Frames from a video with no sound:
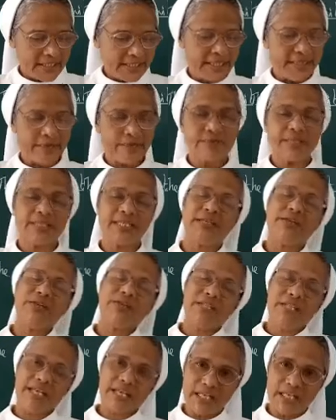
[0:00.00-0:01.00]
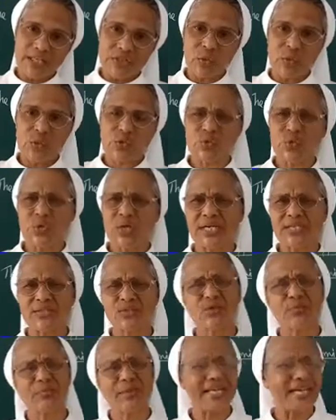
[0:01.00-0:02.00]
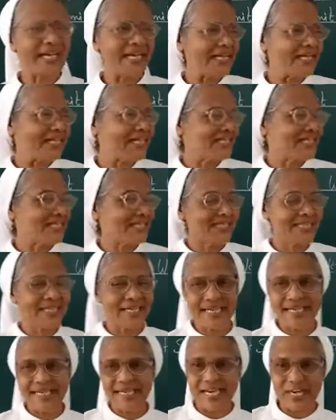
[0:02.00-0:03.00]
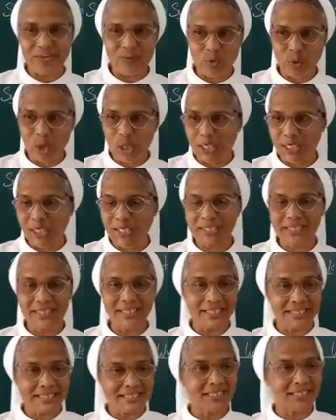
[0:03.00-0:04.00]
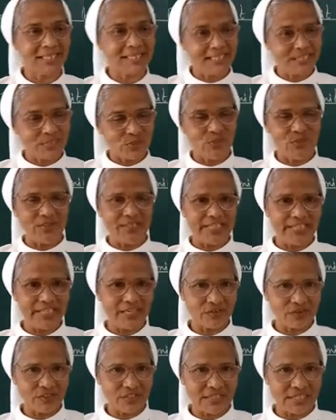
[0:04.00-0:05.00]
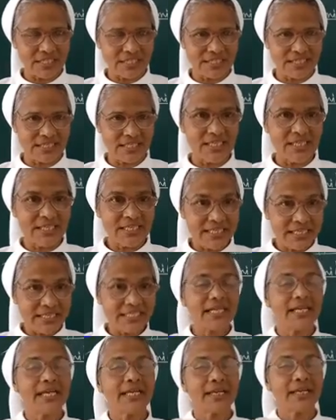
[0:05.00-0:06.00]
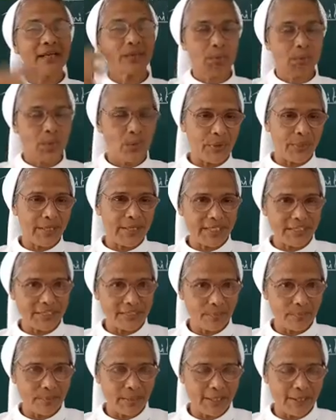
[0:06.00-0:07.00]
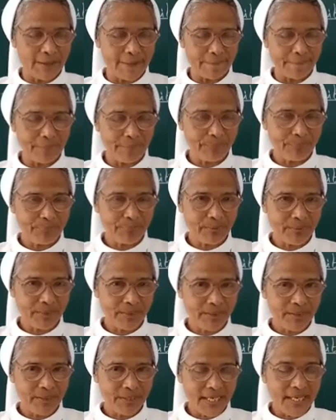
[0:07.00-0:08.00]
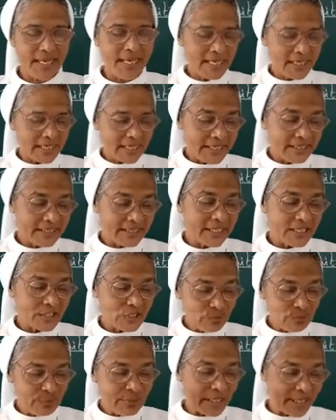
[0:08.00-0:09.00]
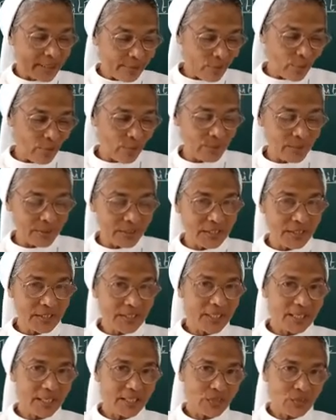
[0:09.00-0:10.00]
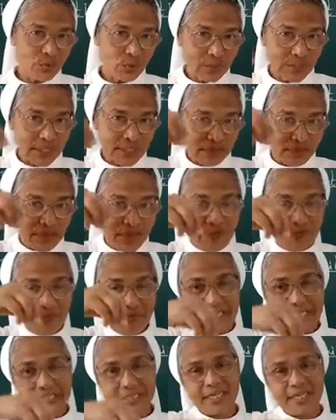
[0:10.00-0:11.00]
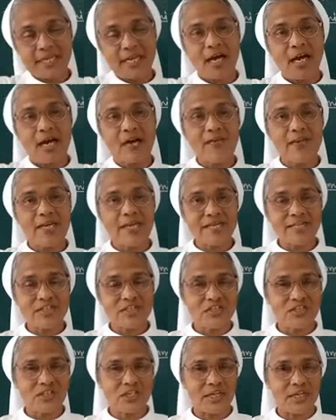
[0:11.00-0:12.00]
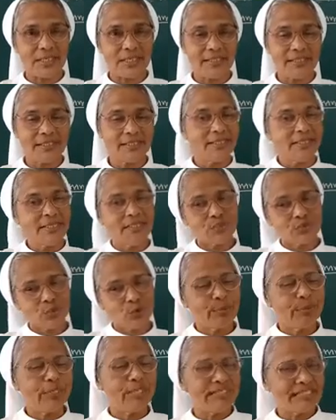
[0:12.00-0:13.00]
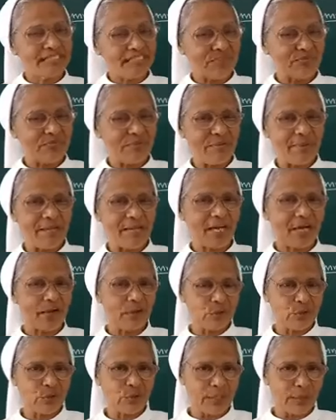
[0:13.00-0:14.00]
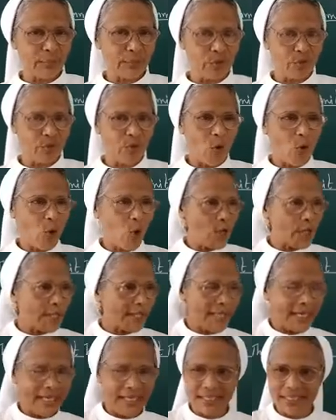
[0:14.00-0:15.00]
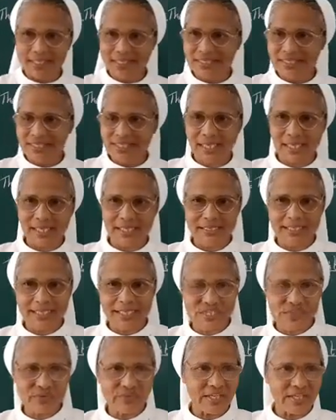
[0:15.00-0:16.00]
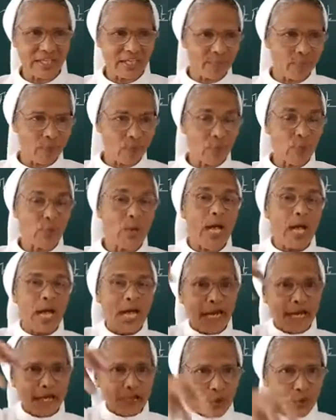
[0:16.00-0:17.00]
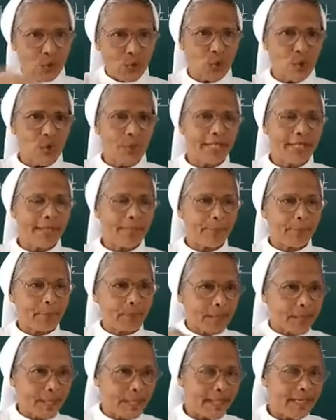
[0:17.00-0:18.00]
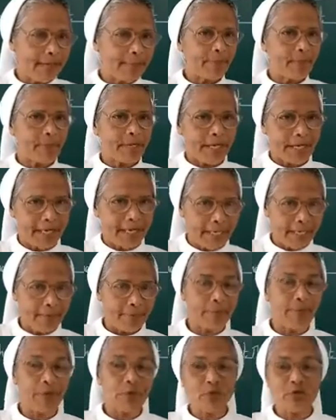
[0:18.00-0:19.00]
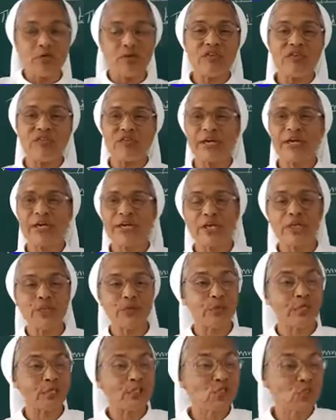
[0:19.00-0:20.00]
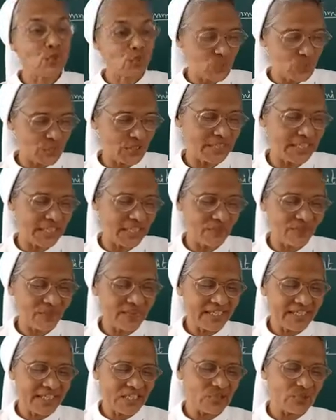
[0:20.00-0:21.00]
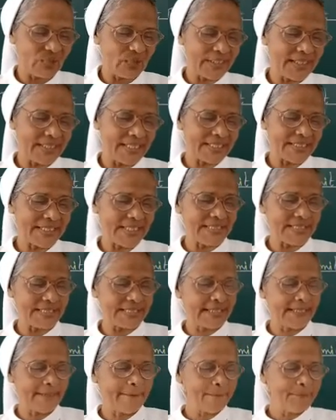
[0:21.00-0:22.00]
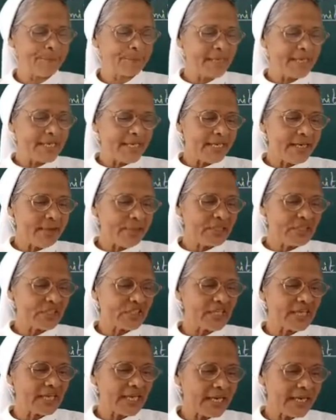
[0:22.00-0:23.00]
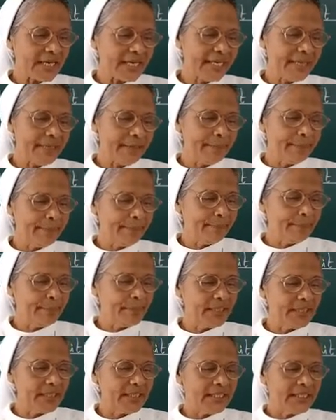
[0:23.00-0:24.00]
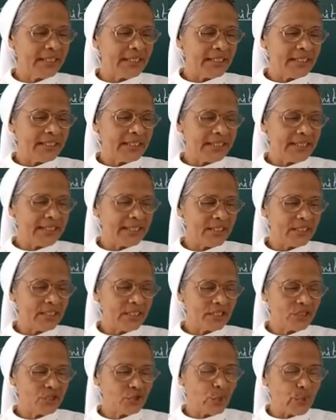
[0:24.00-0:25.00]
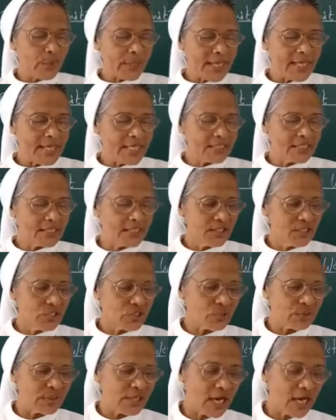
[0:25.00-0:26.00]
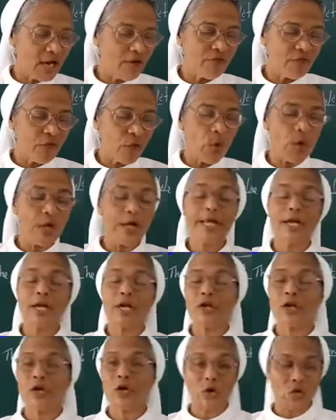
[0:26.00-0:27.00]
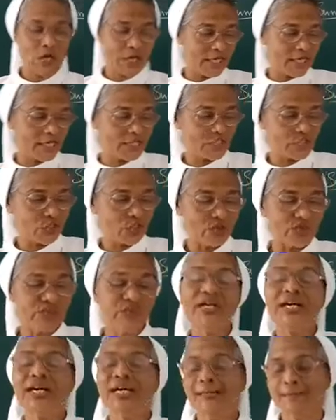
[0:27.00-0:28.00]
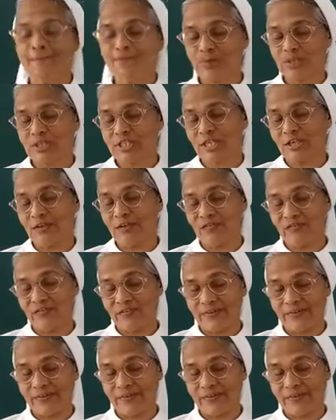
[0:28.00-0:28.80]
same way, there is also so many unnecessarily unwanted things that is within ourselves. It is like a mountain sometime. Okay, that has to be removed. So that when we travel inside, so many things we may have to remove. All the unnecessary things we remove and go deeper and deeper and deeper, you will find your true self. That is what it says that. He must climb to reach to the fuller knowledge of himself.